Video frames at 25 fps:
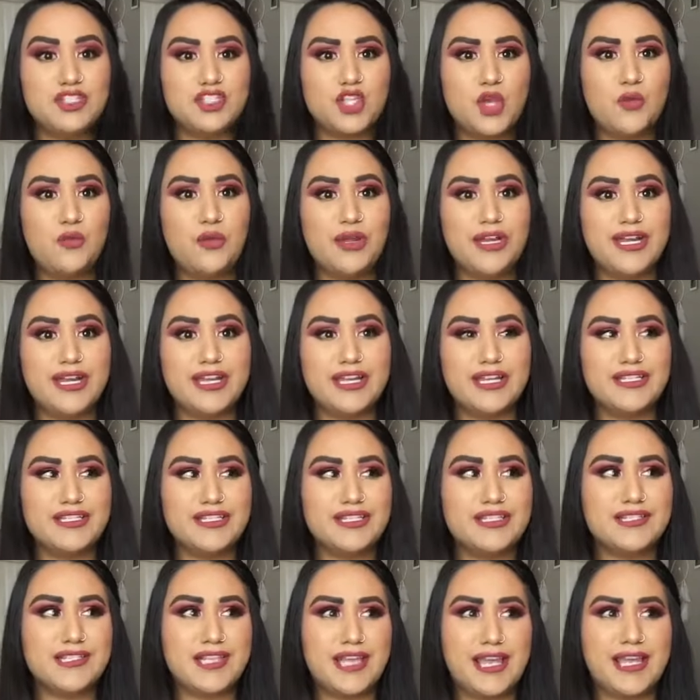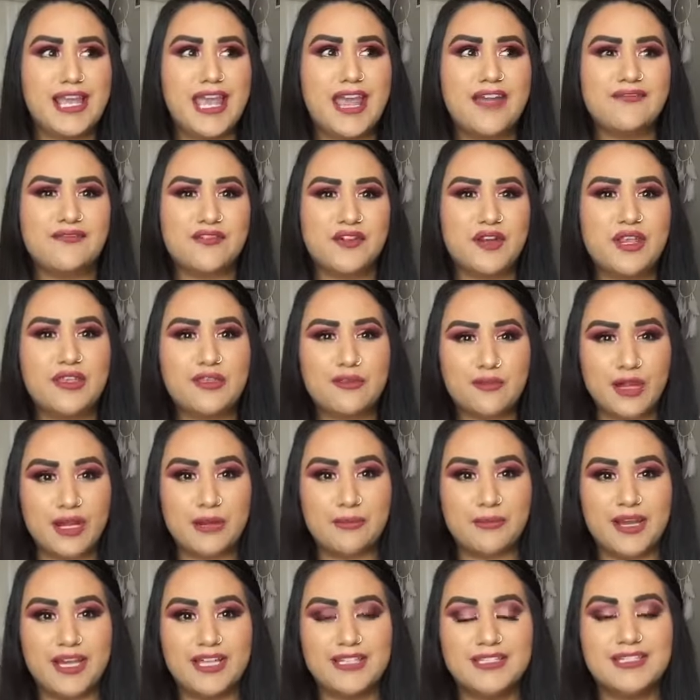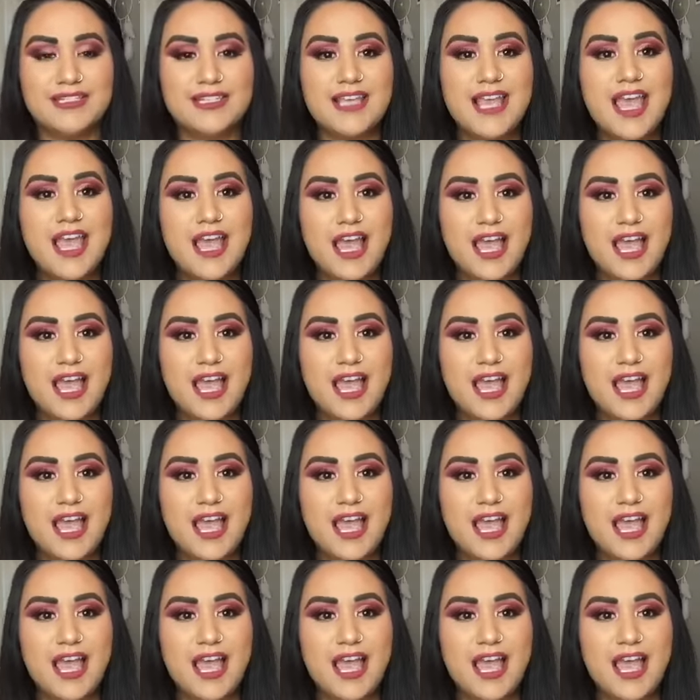So what it is like every 3 months,